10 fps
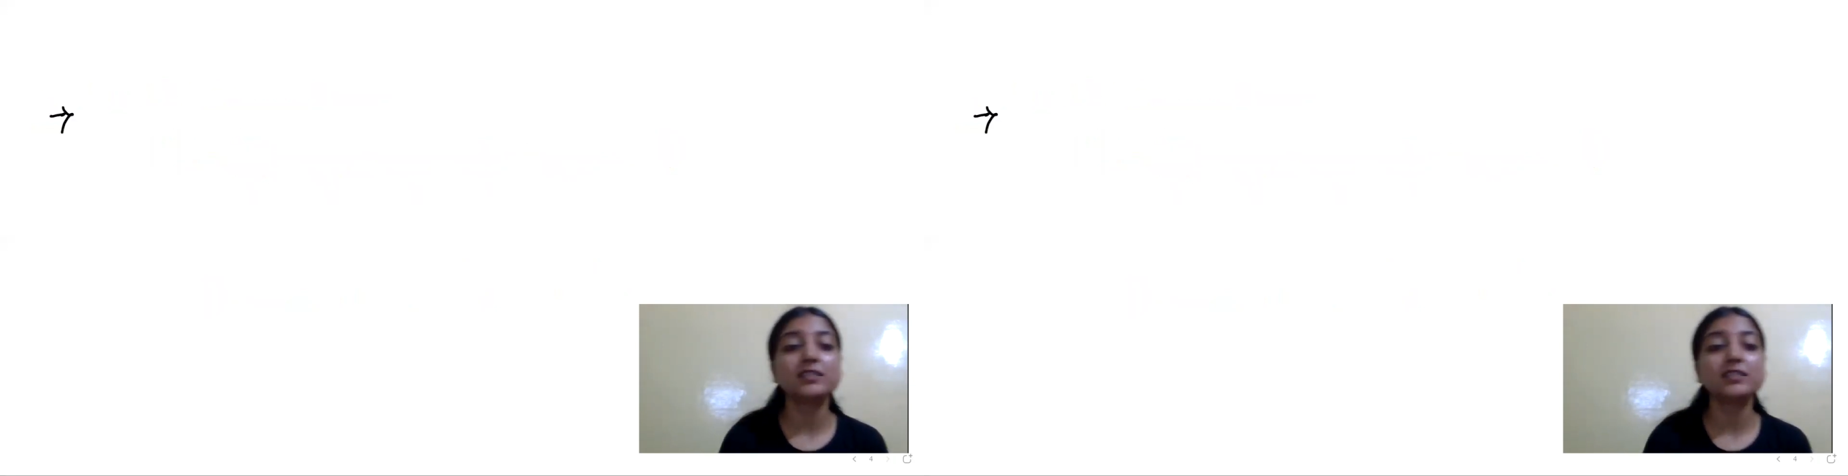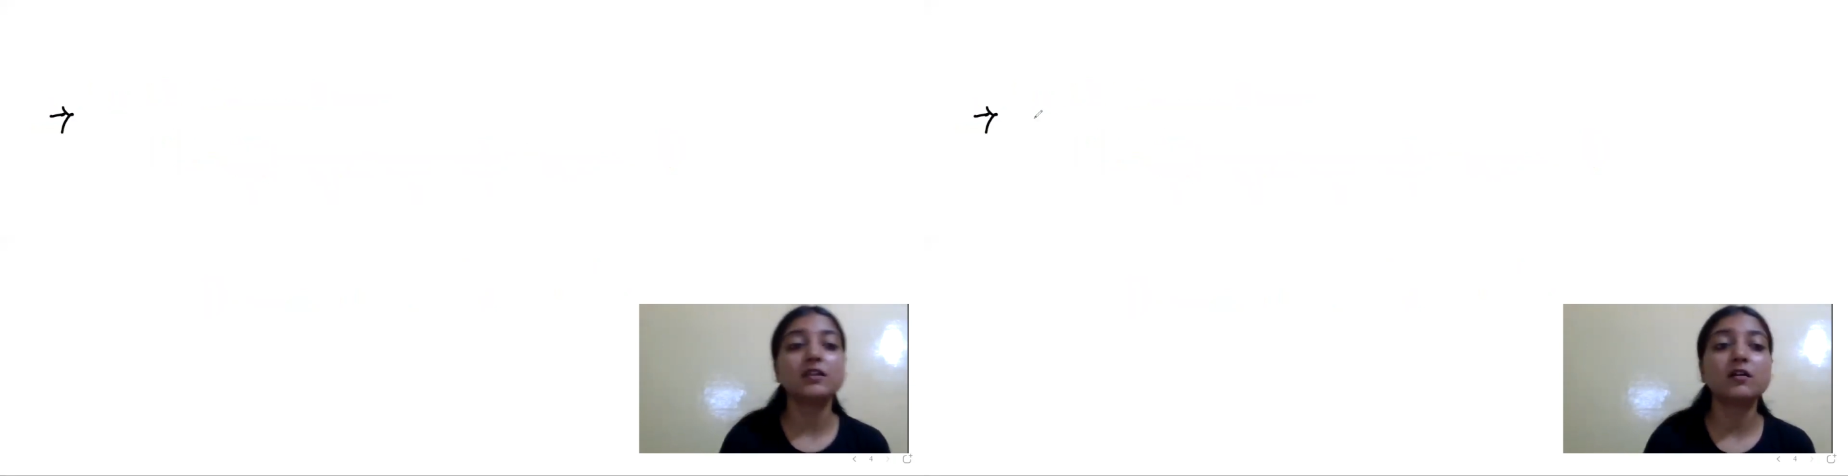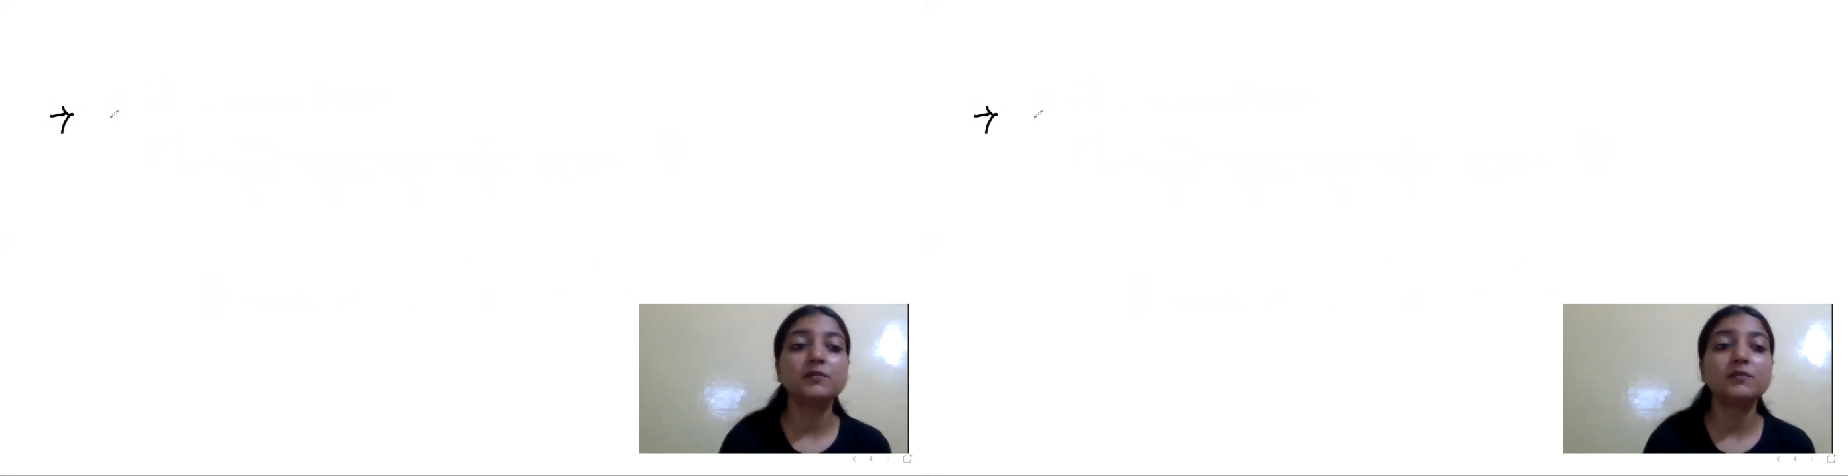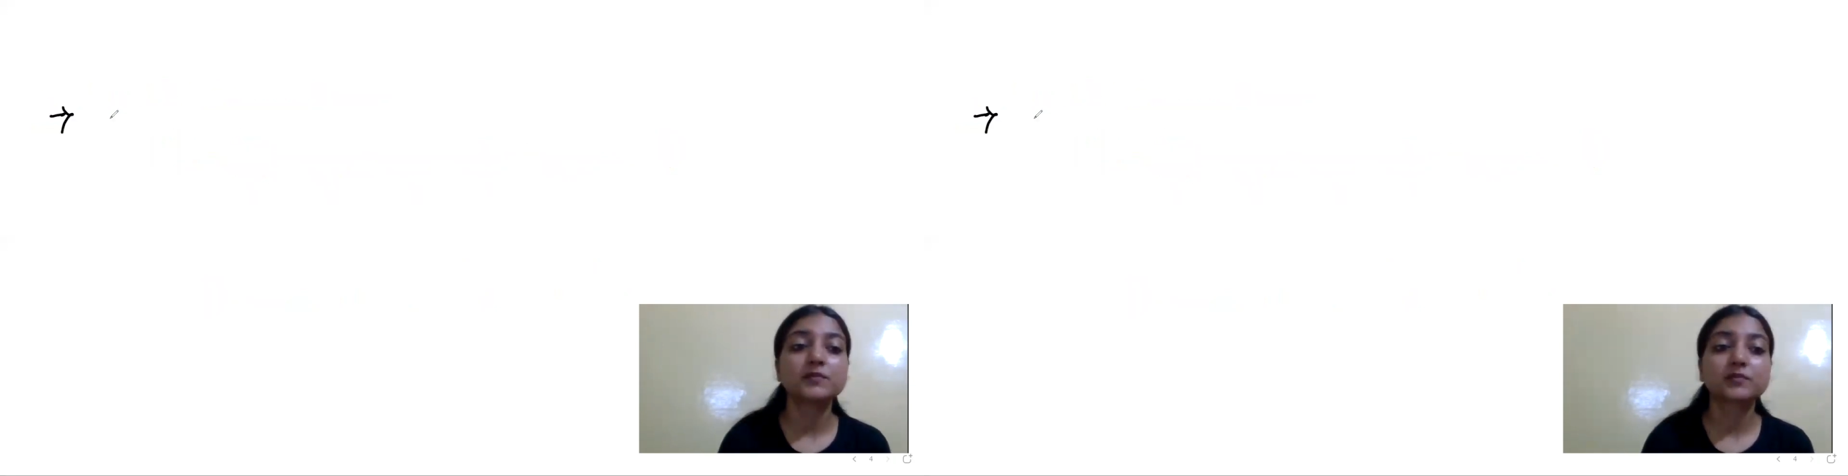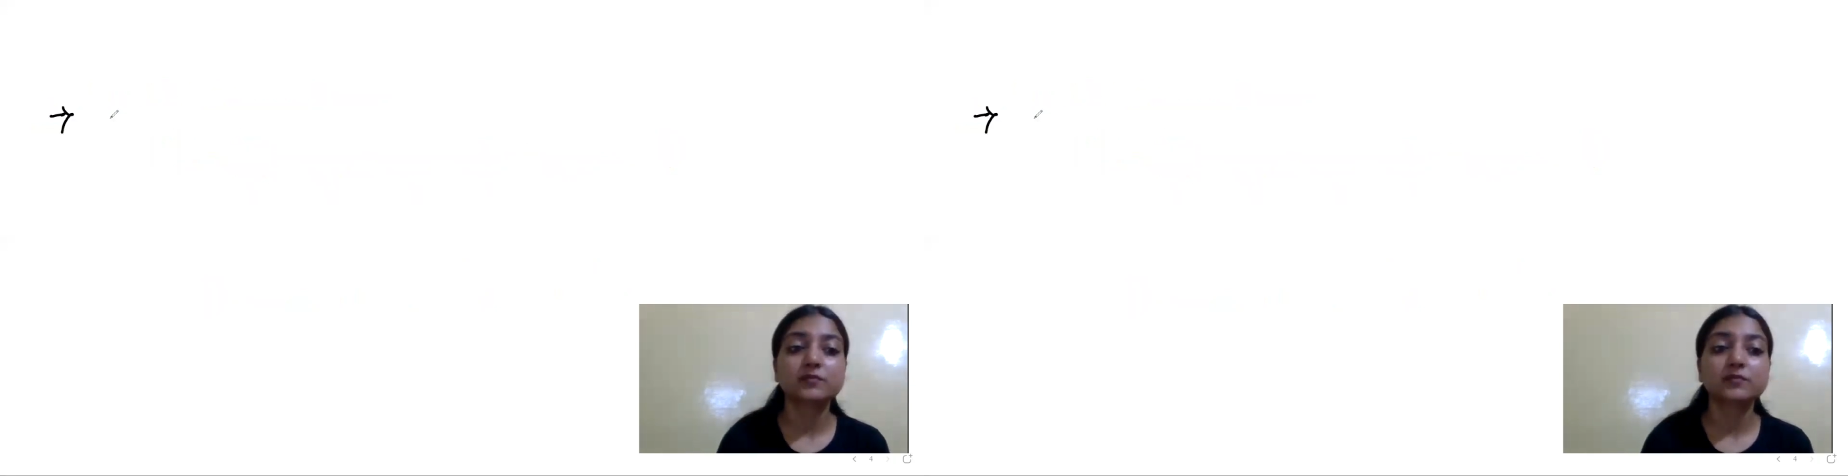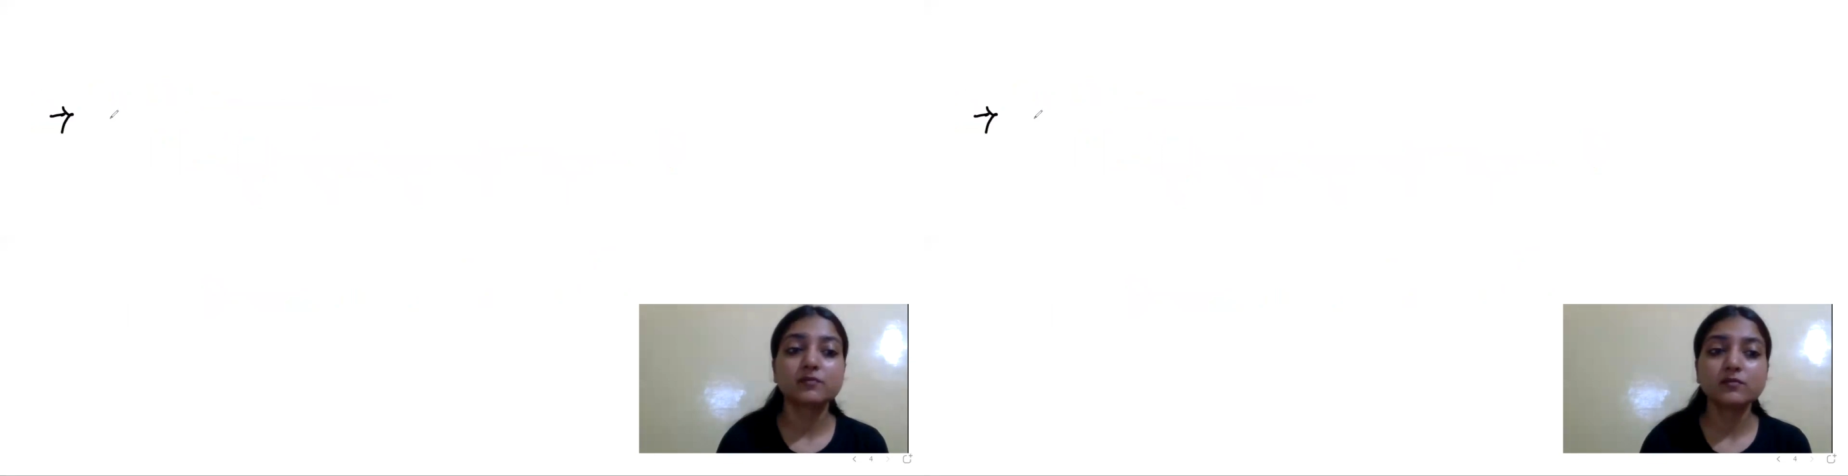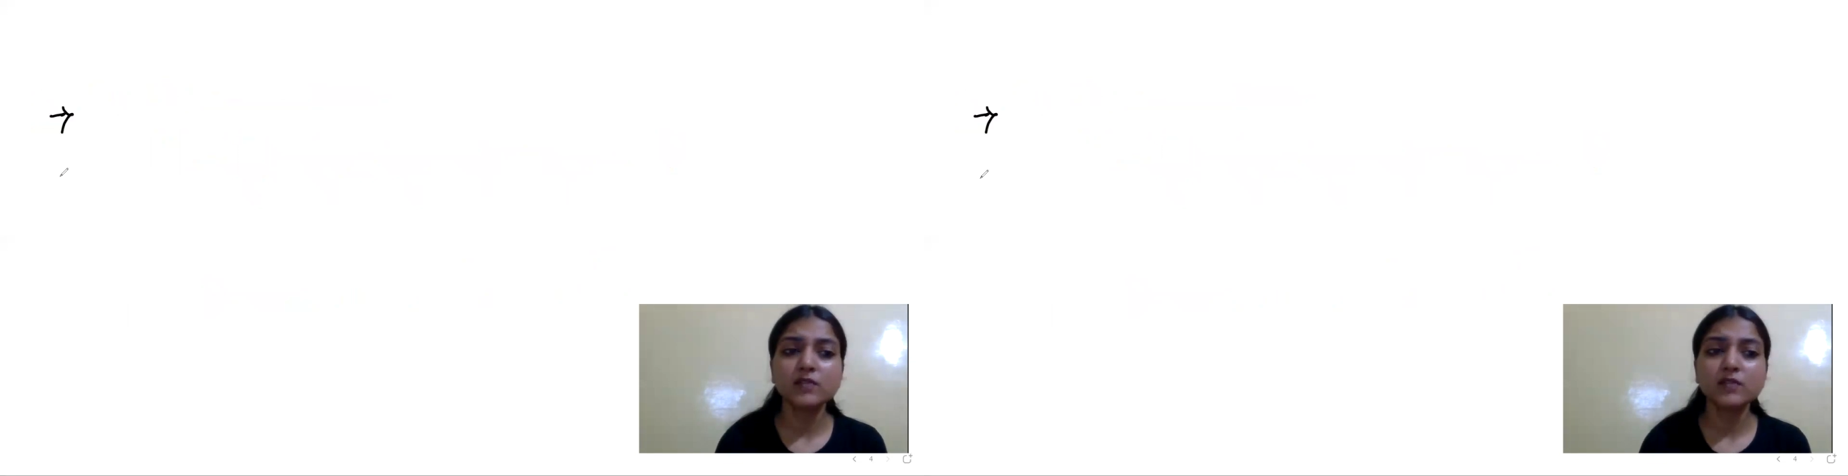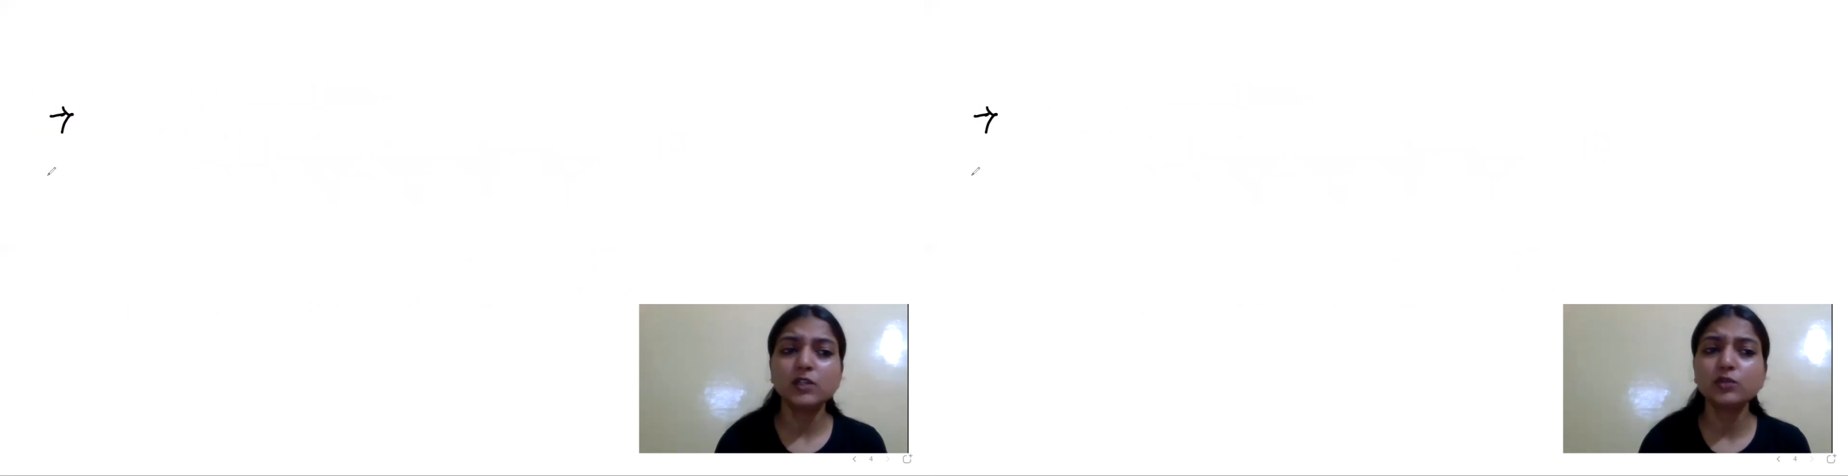the
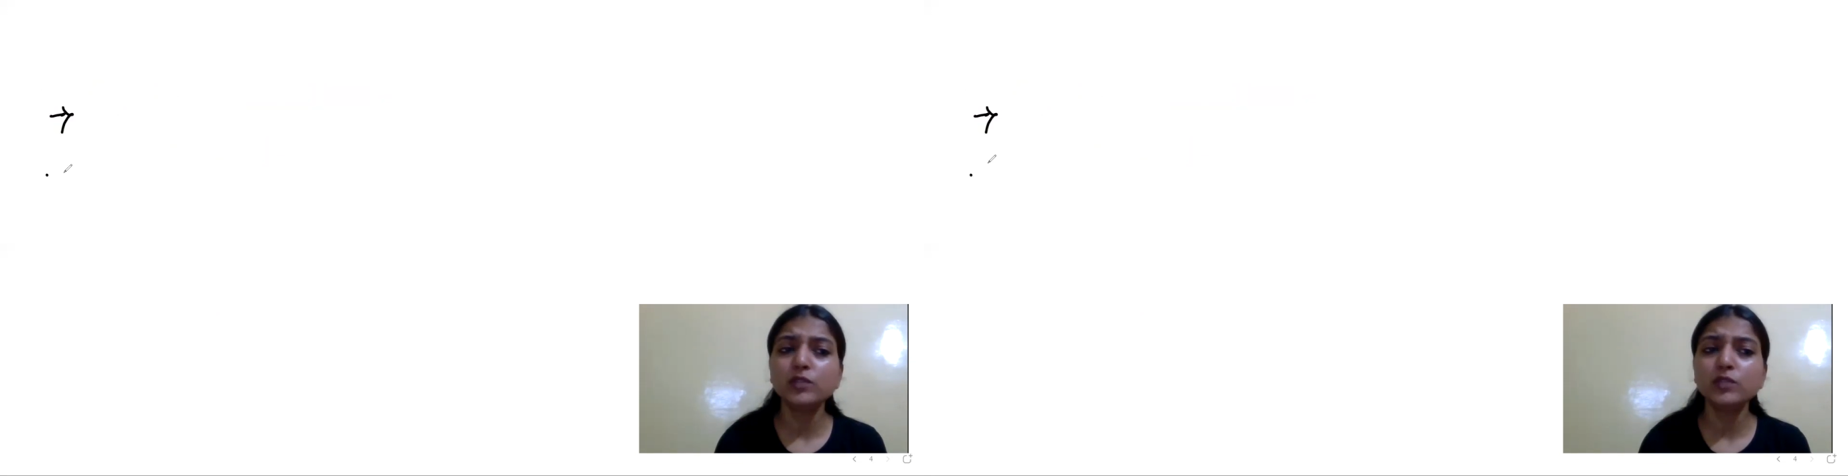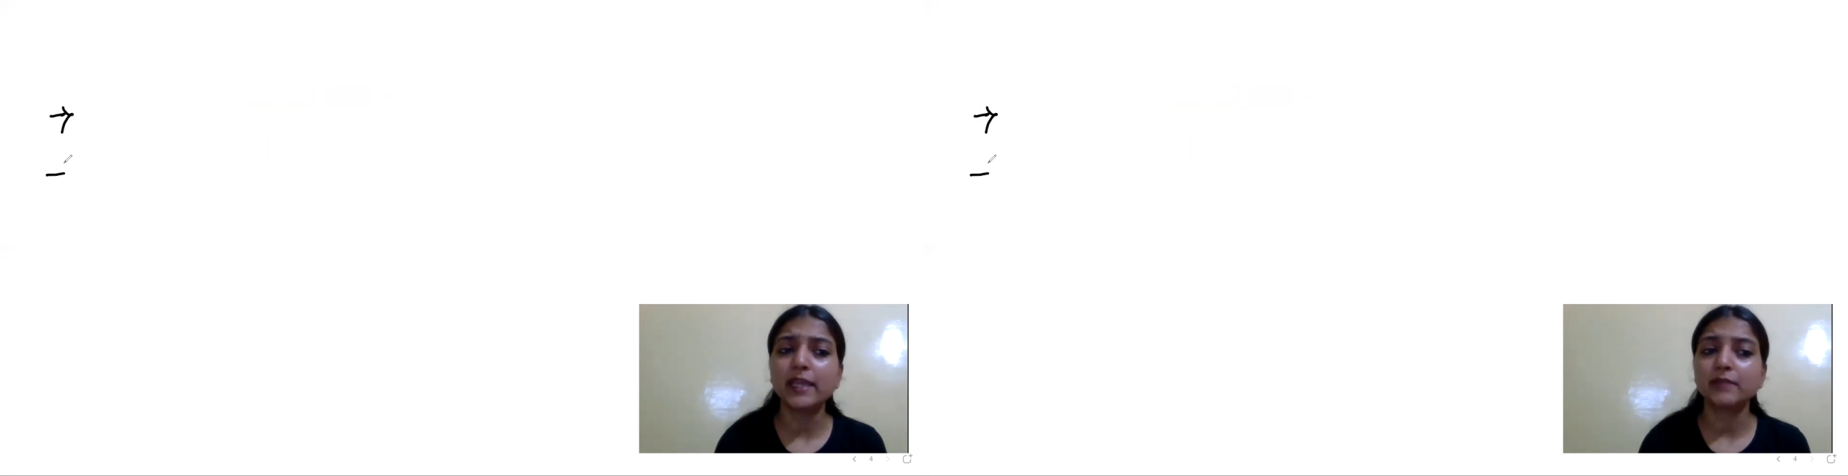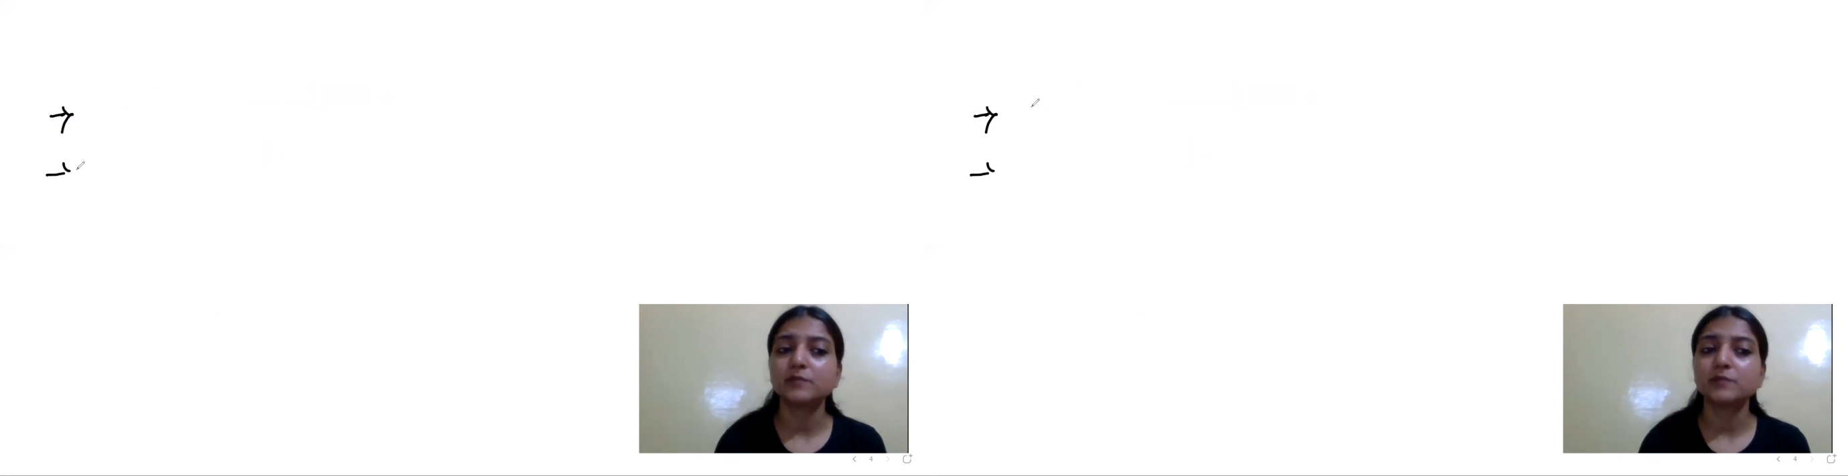two things.